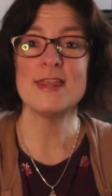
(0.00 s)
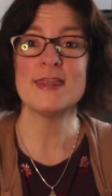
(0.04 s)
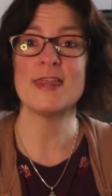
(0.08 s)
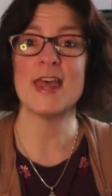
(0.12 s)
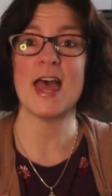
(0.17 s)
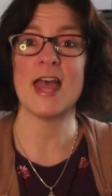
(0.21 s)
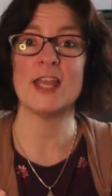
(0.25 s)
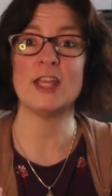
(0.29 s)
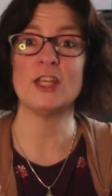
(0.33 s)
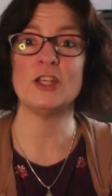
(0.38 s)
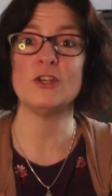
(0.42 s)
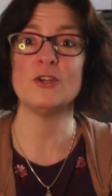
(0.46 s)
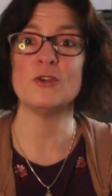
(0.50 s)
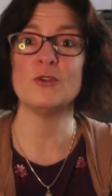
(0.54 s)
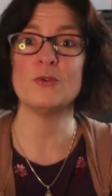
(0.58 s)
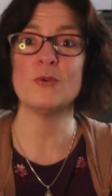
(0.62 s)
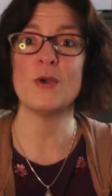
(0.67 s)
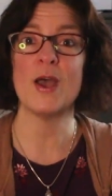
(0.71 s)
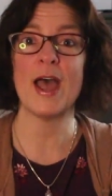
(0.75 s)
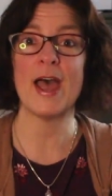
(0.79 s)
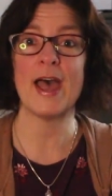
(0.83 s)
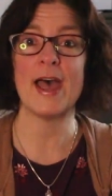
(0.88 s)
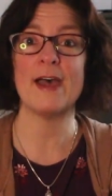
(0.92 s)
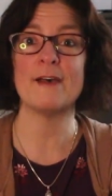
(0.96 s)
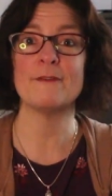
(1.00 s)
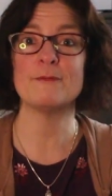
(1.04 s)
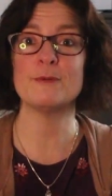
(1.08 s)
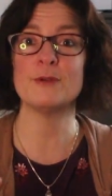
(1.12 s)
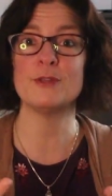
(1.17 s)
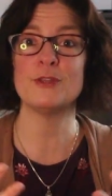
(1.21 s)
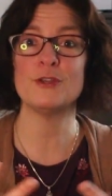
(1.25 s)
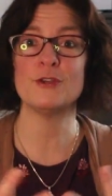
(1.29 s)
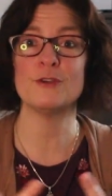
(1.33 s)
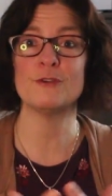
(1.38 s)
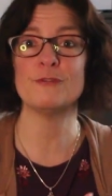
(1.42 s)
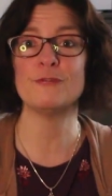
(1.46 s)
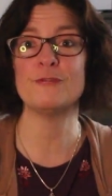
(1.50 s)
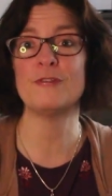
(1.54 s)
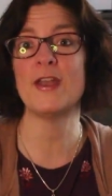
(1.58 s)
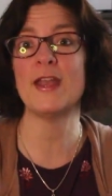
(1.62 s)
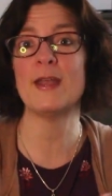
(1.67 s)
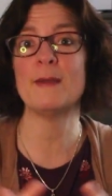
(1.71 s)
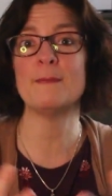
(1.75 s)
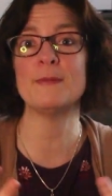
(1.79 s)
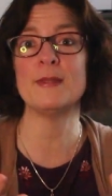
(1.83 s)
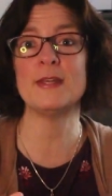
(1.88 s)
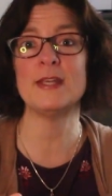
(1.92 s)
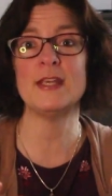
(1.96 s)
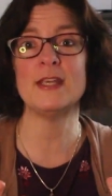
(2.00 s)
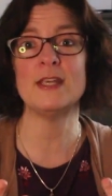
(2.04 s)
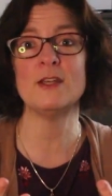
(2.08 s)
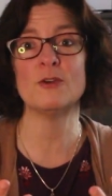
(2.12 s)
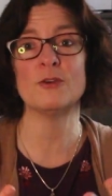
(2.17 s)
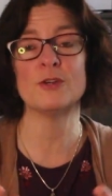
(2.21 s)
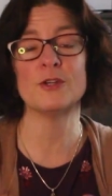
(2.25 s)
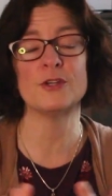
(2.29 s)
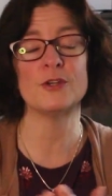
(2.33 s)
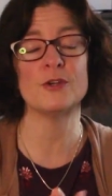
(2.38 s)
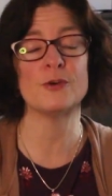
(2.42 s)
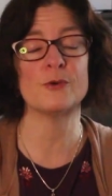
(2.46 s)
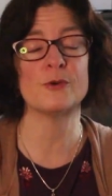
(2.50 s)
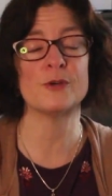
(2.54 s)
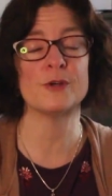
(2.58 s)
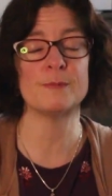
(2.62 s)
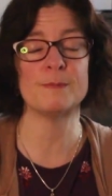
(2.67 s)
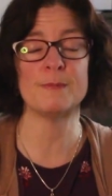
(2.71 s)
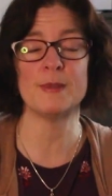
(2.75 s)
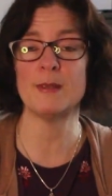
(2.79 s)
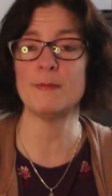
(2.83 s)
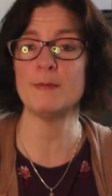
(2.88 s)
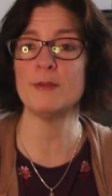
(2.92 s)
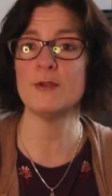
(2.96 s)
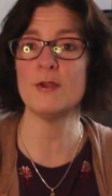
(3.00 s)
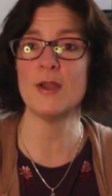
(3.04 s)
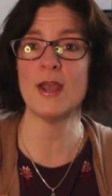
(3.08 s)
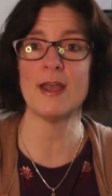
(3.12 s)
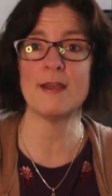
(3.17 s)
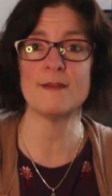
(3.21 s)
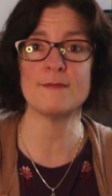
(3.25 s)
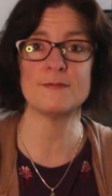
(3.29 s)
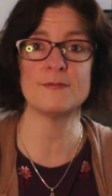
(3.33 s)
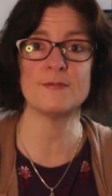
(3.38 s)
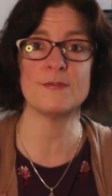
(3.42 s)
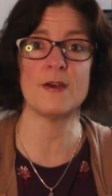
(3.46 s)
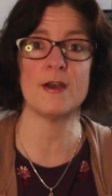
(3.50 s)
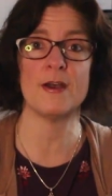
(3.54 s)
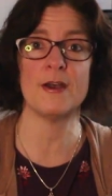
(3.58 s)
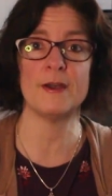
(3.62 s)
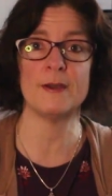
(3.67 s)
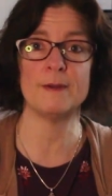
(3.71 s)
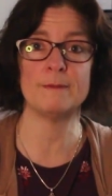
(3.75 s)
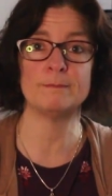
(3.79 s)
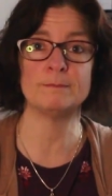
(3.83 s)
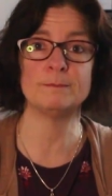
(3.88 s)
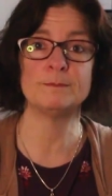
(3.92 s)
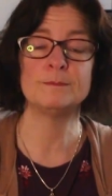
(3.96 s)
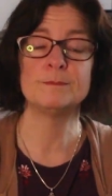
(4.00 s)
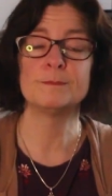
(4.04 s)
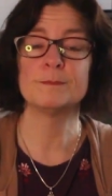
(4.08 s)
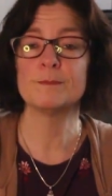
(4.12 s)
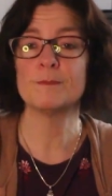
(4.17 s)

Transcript: that you have with your family, or, or maybe you have um,